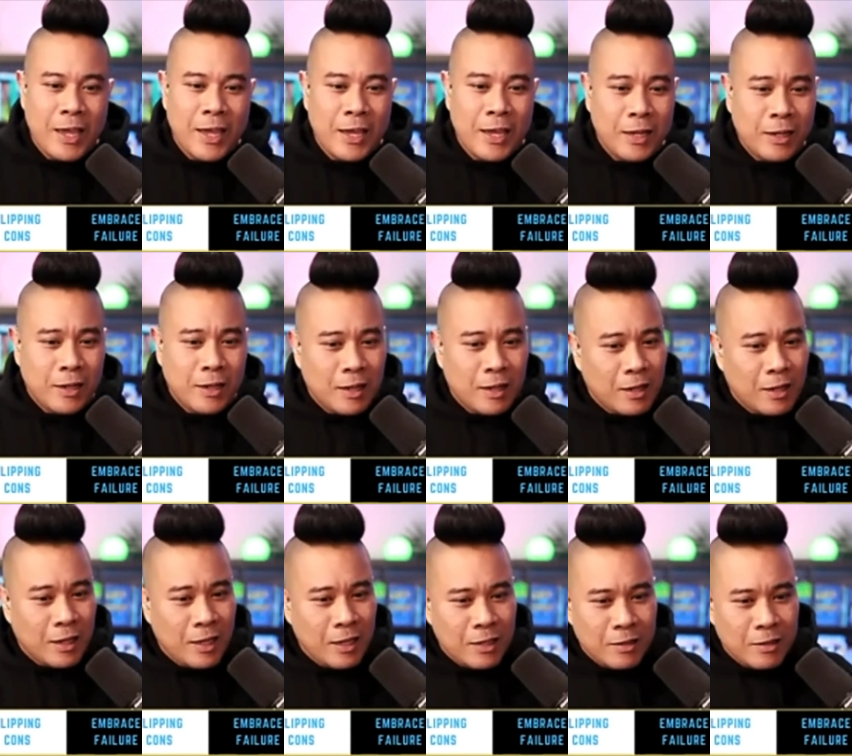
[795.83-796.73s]
it
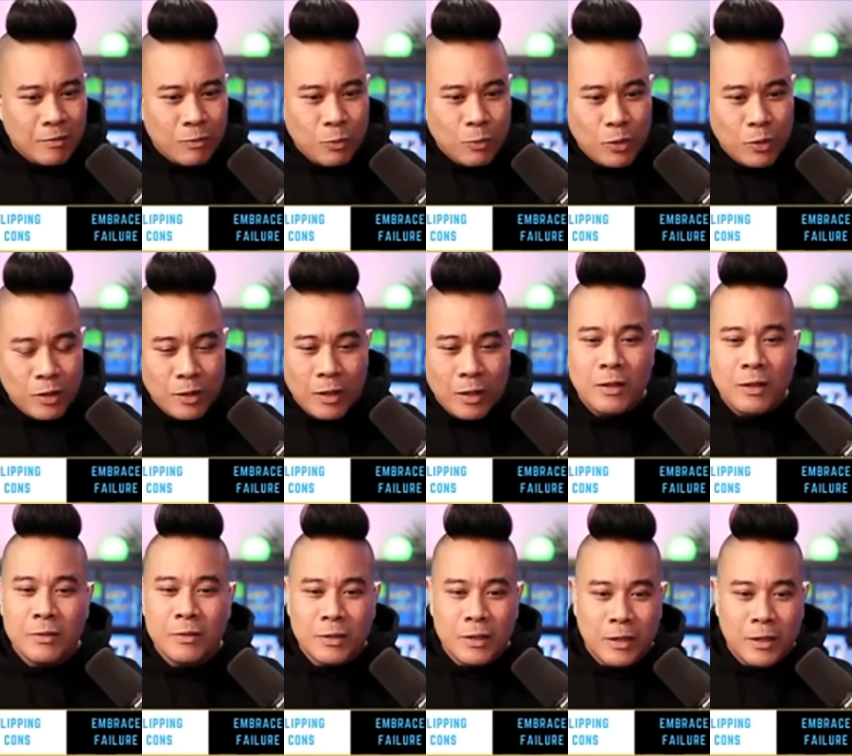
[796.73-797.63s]

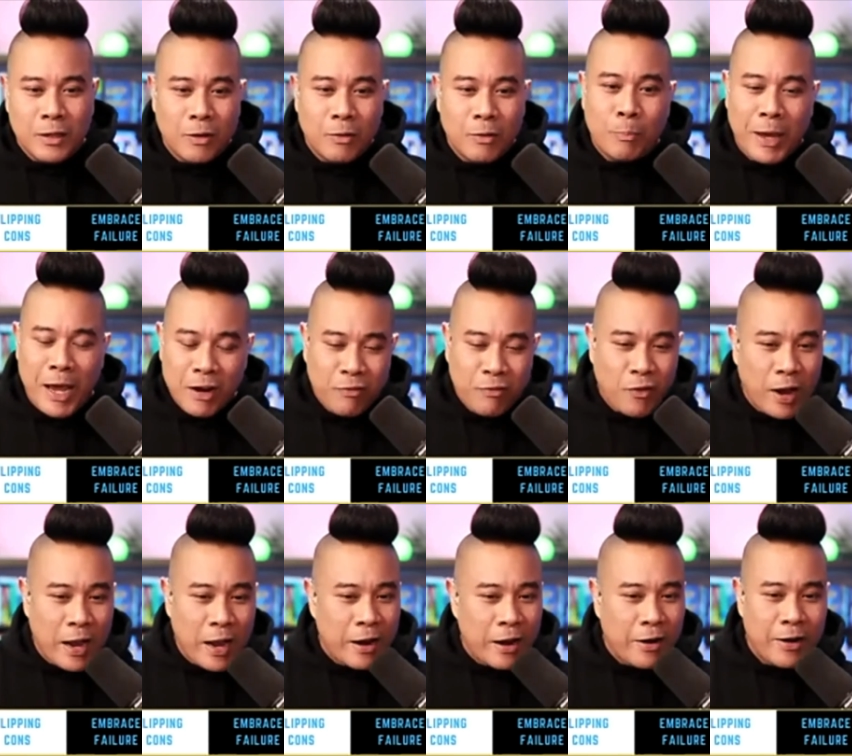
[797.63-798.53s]
will
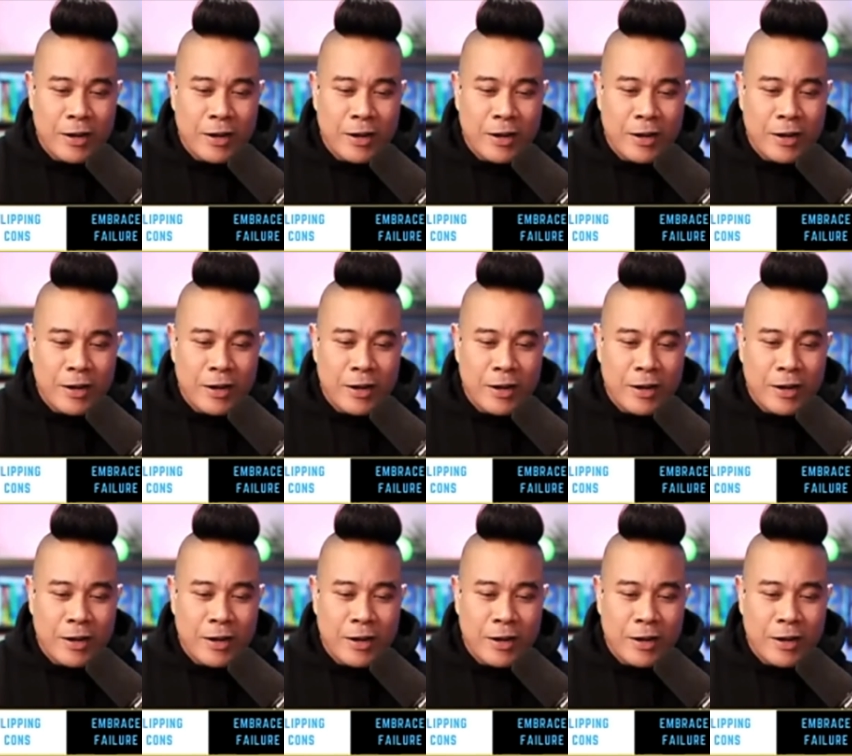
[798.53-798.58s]
backfire,